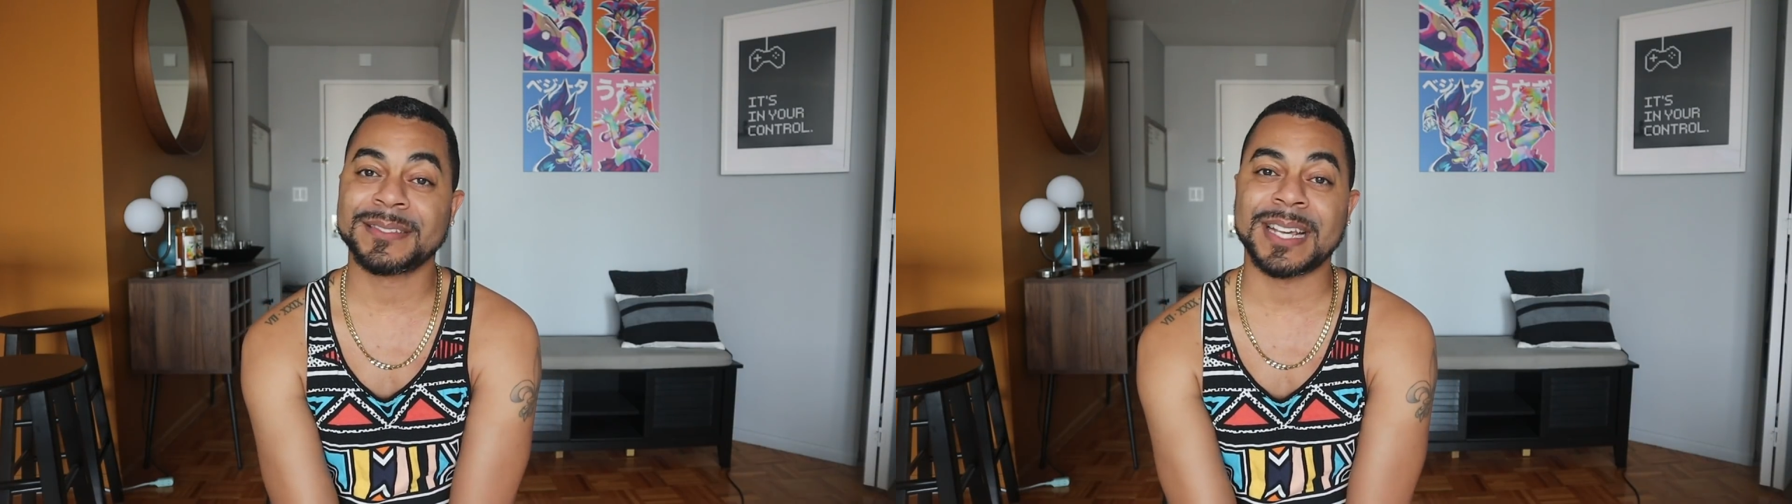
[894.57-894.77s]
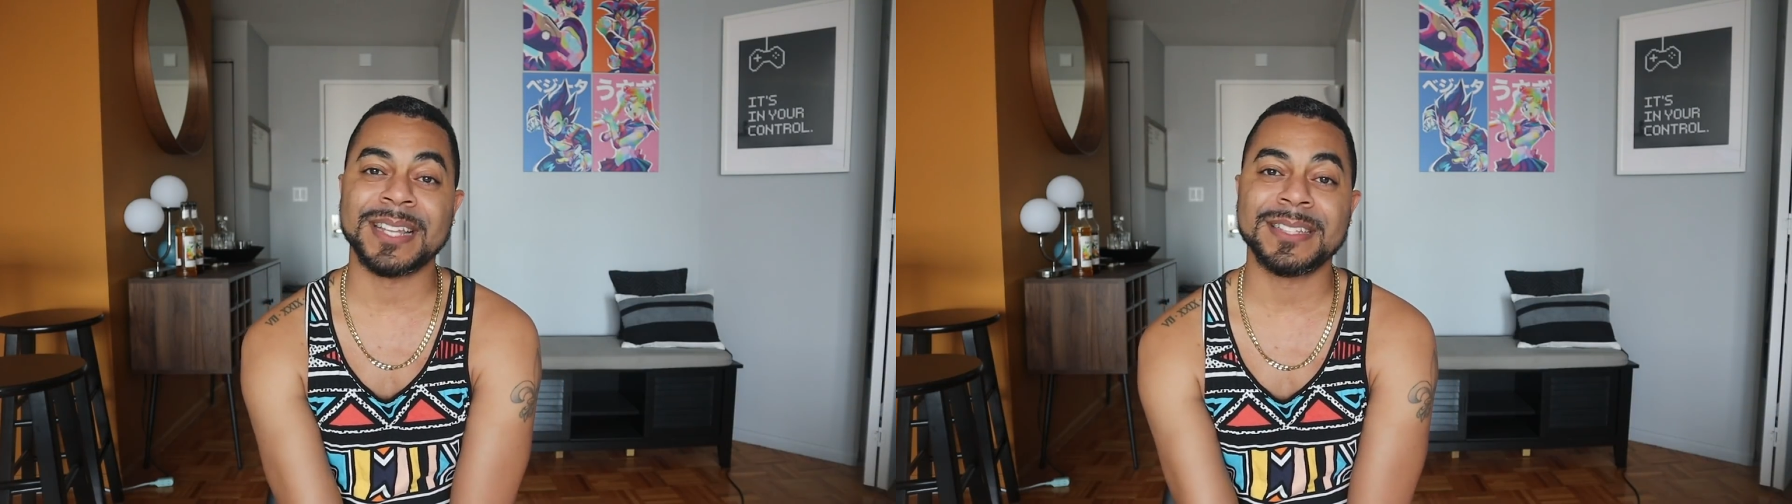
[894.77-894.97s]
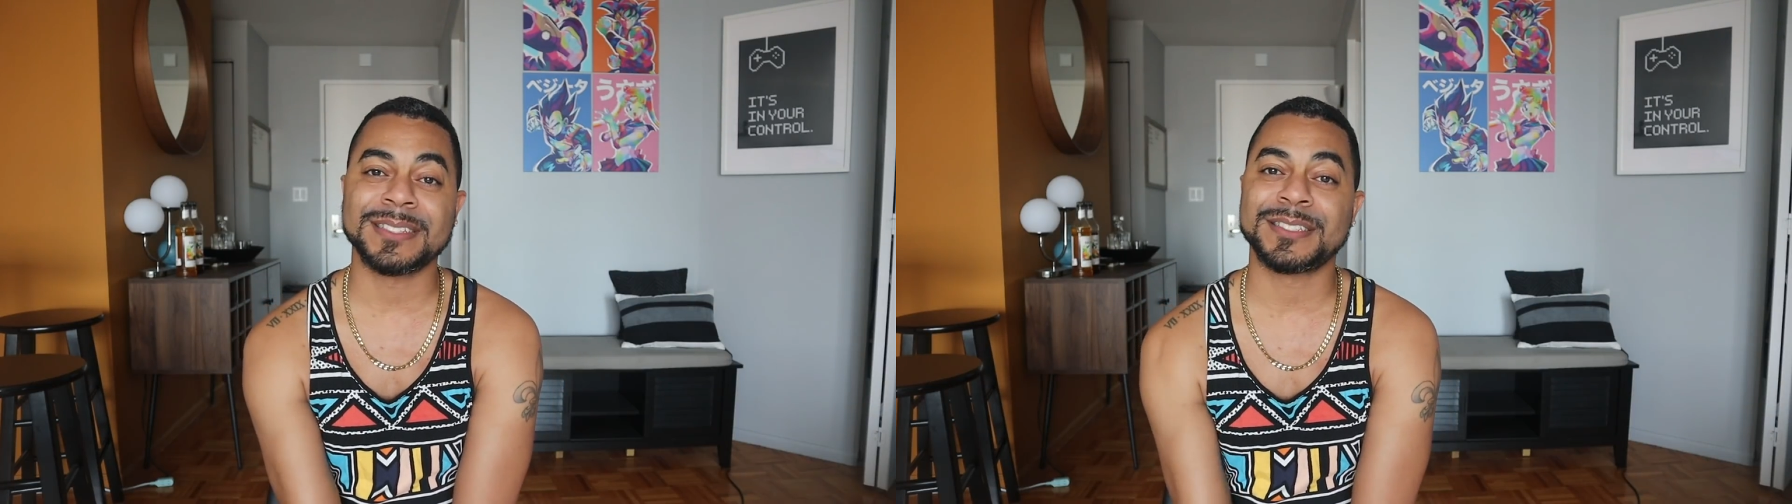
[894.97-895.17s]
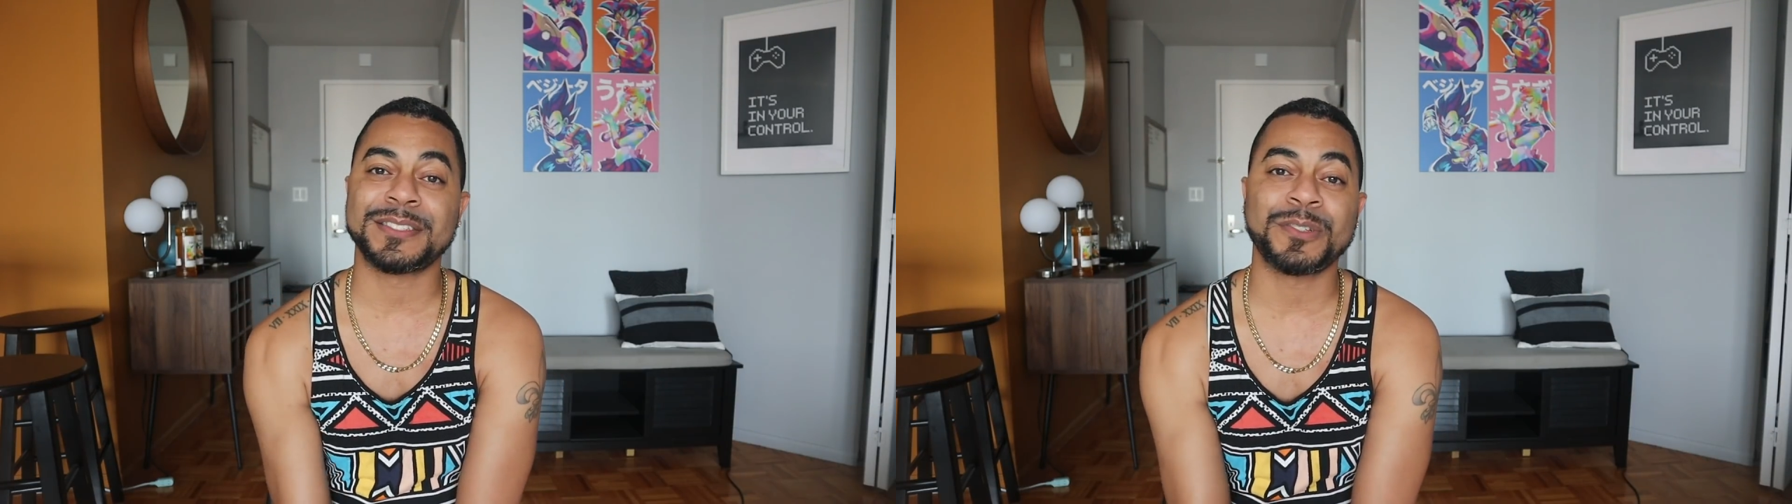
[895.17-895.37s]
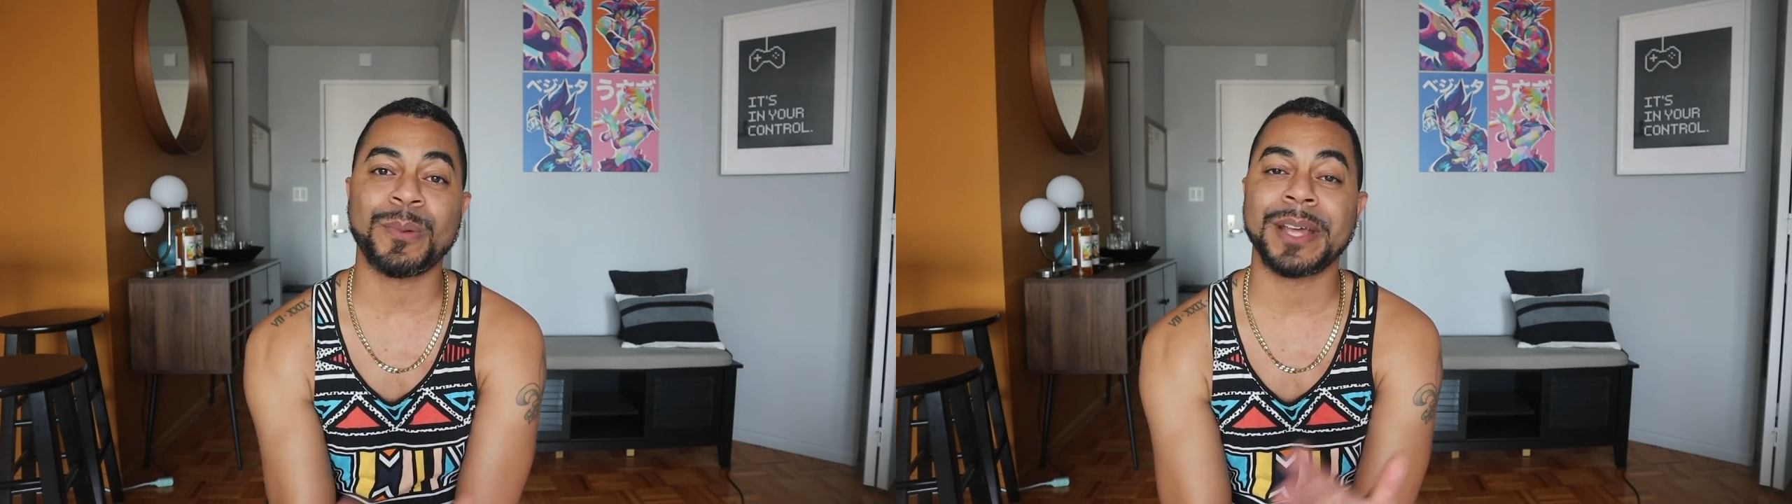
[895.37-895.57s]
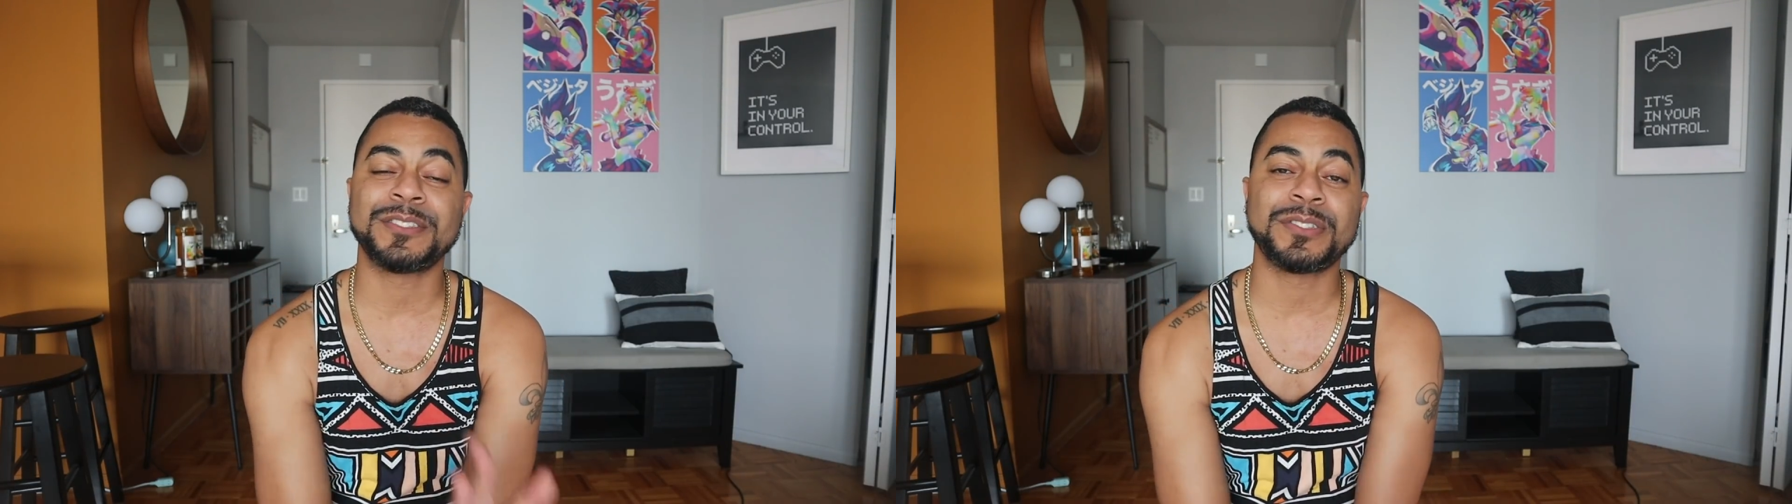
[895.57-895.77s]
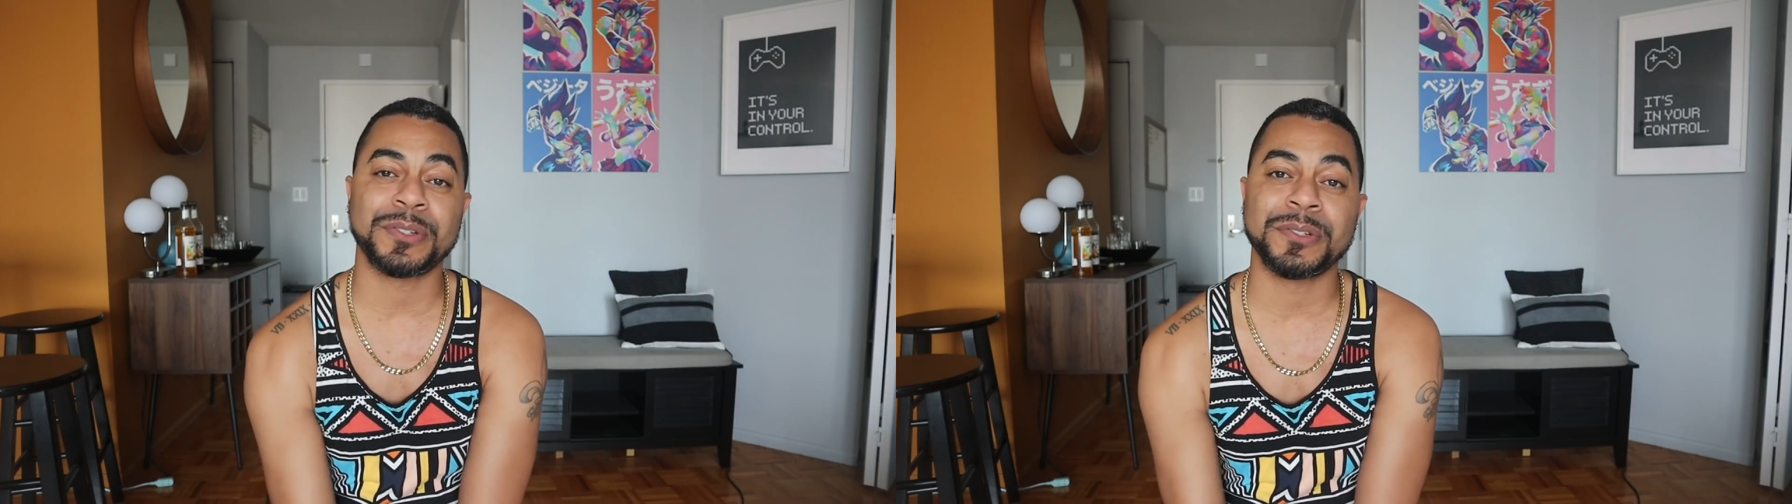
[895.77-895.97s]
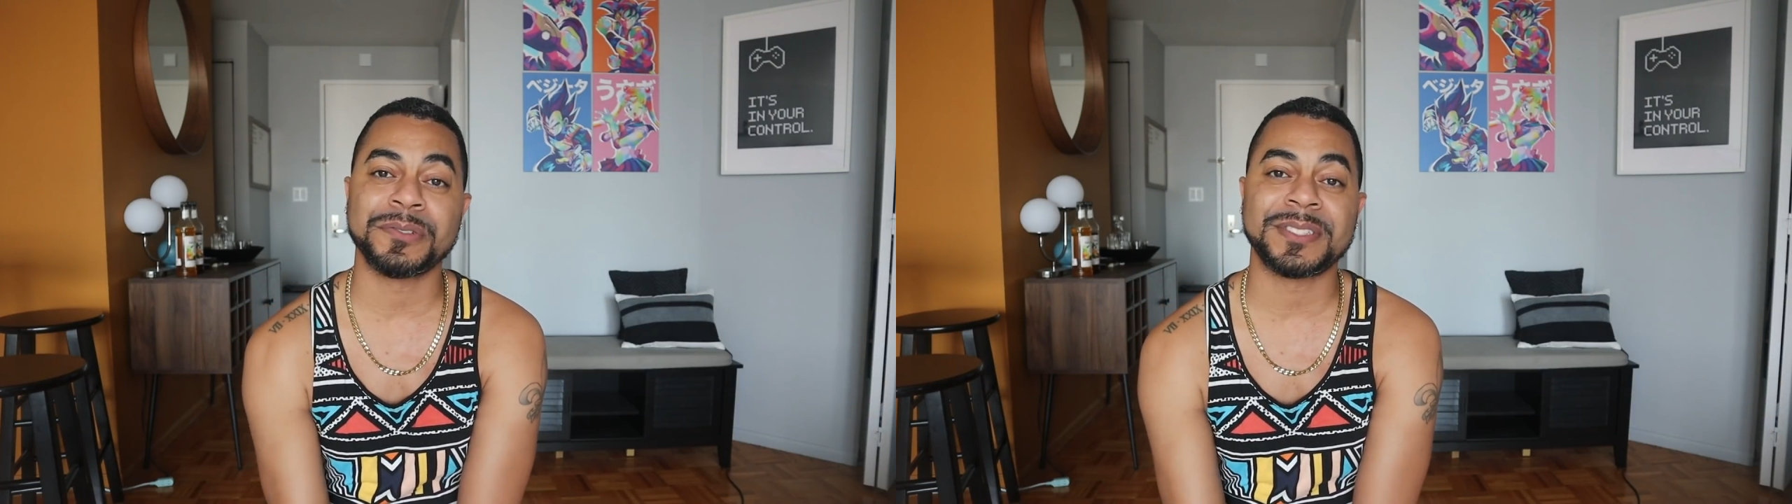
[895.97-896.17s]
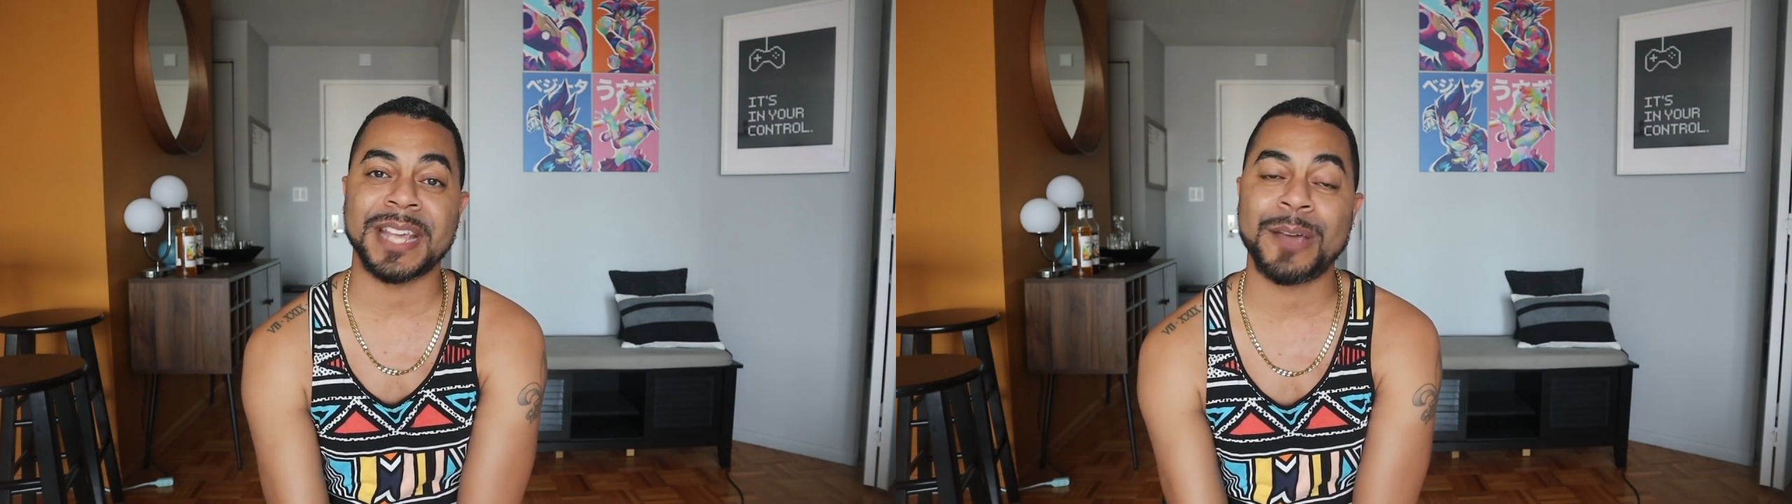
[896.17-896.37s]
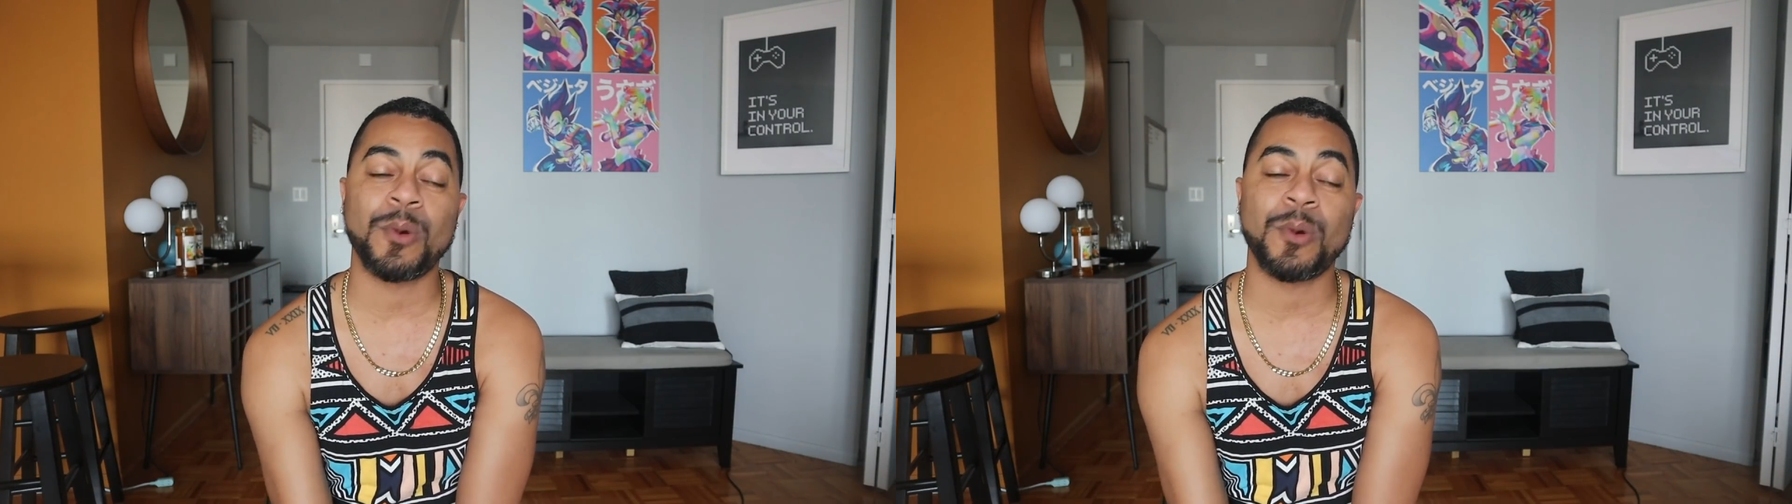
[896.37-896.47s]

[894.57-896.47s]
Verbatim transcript: I think this is twin two saying,